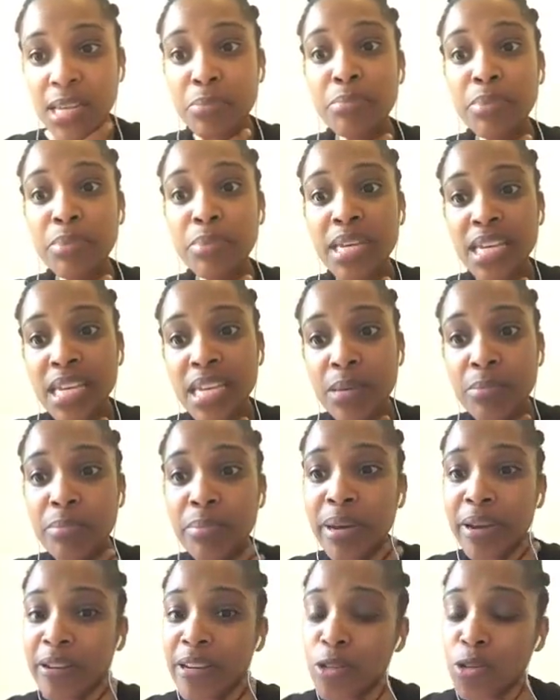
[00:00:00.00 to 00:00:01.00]
P,
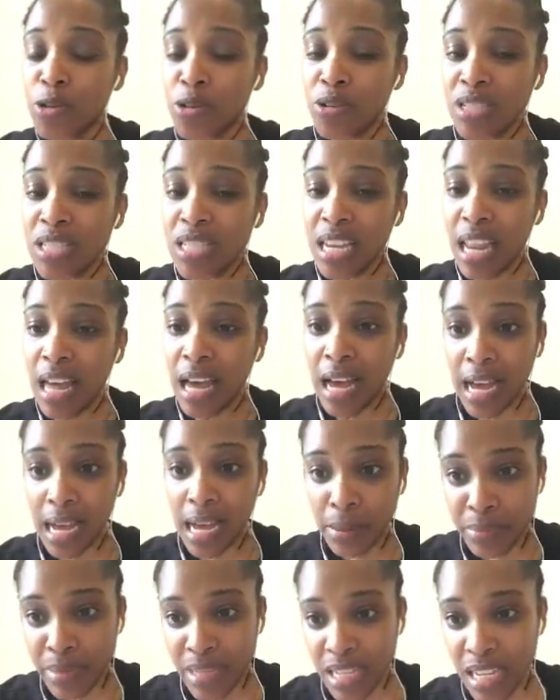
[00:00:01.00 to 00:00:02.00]
peritonsillar
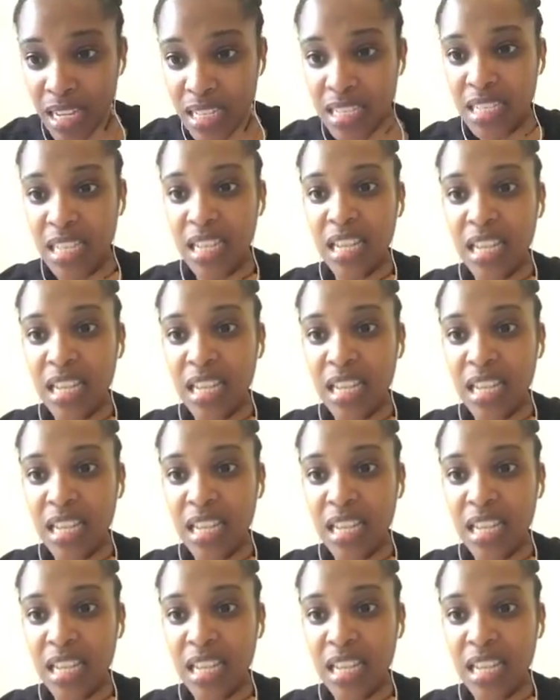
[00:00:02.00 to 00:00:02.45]
abscess.